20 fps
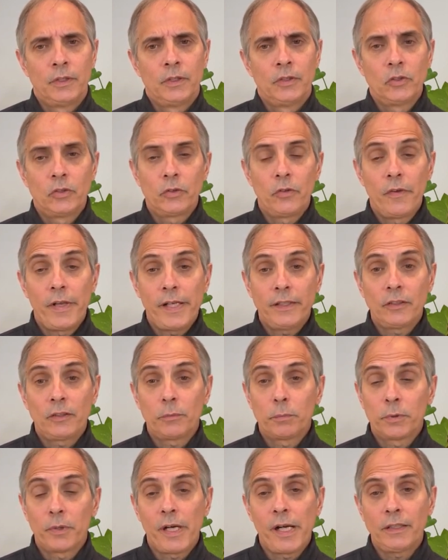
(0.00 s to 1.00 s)
So that's the
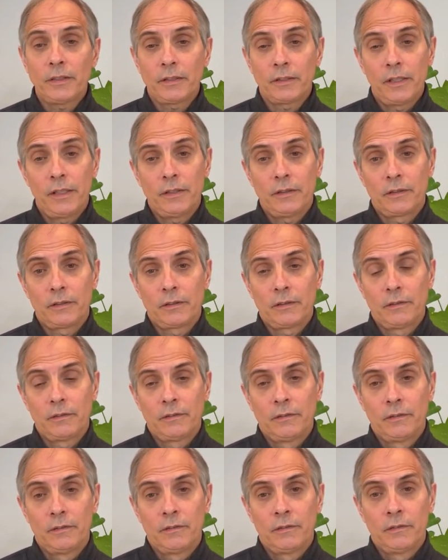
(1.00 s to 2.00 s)
process.
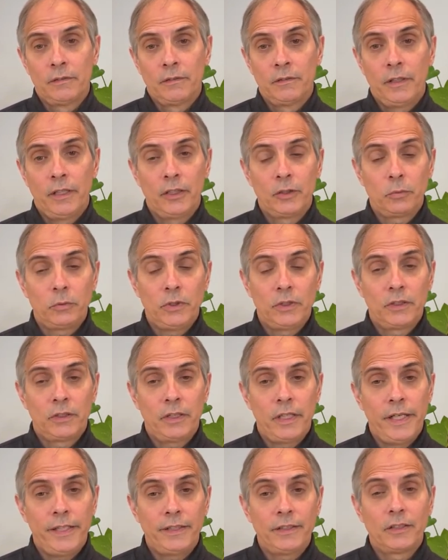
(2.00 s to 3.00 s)
As we
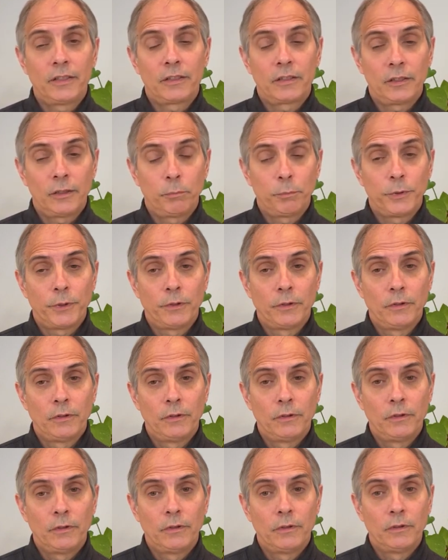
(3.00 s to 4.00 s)
say, it's simple
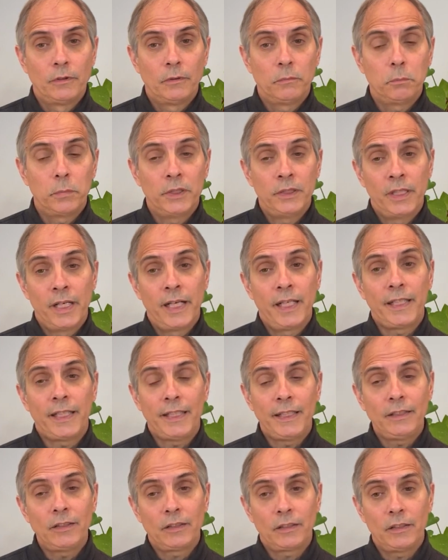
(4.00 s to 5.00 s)
but not
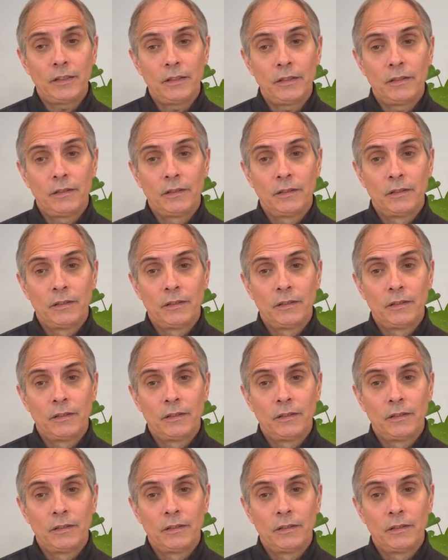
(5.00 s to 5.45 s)
easy.